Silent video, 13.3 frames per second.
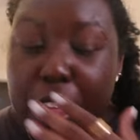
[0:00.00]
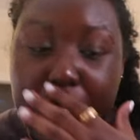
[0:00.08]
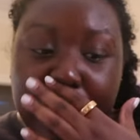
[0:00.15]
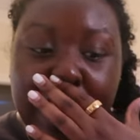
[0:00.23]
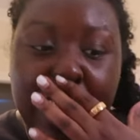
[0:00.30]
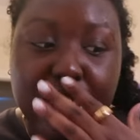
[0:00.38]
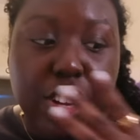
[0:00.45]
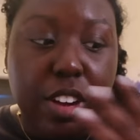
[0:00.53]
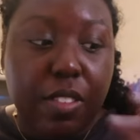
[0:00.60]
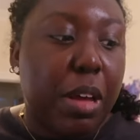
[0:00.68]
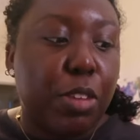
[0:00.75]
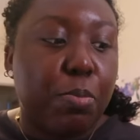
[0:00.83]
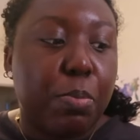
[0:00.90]
I think last year
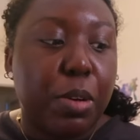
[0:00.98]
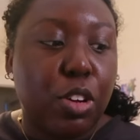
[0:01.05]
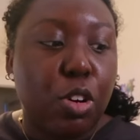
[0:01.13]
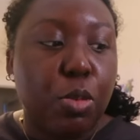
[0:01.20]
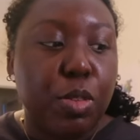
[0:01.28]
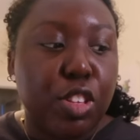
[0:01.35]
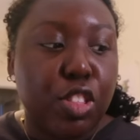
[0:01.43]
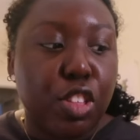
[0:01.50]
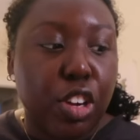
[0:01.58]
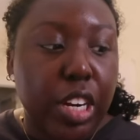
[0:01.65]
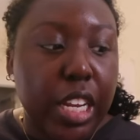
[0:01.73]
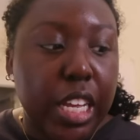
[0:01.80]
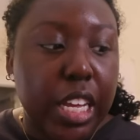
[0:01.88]
my book goal was
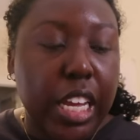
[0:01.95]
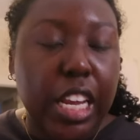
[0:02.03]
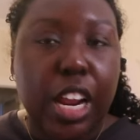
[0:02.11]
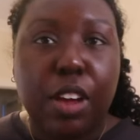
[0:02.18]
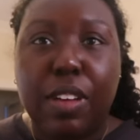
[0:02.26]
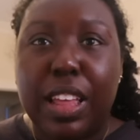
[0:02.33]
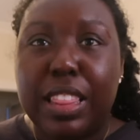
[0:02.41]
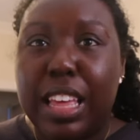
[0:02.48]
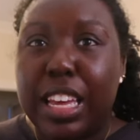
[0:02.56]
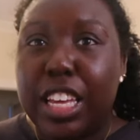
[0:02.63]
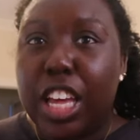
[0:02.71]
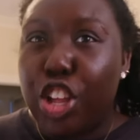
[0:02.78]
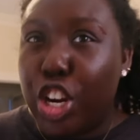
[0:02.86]
30 and I read
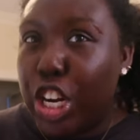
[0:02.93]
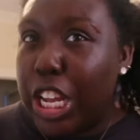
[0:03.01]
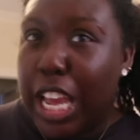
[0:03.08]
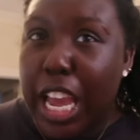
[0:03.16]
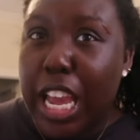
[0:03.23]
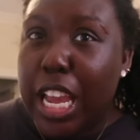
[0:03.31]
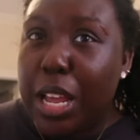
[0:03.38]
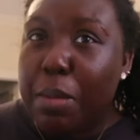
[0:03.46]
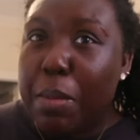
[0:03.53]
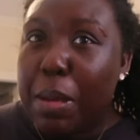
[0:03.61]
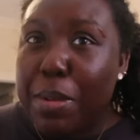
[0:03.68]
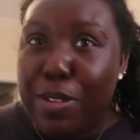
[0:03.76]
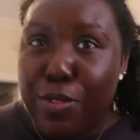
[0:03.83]
like 38,
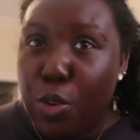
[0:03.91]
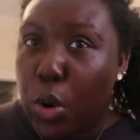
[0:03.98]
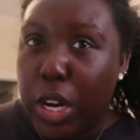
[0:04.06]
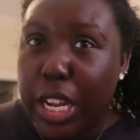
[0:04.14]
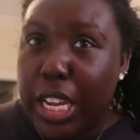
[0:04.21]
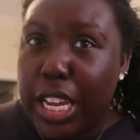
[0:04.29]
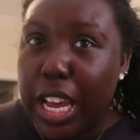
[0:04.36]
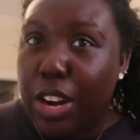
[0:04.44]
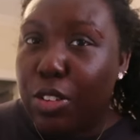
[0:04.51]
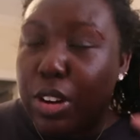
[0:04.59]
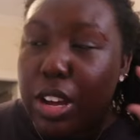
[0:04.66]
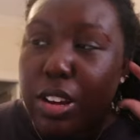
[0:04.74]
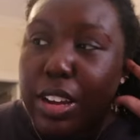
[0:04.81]
maybe 40. I
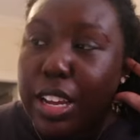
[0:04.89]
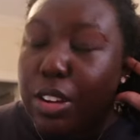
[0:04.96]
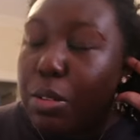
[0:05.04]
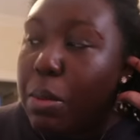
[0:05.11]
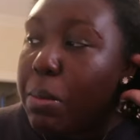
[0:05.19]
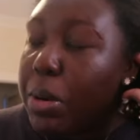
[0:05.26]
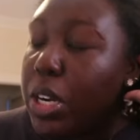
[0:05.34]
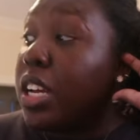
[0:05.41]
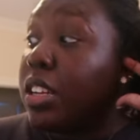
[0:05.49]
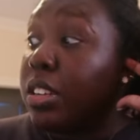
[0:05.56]
don't know. I can't remember.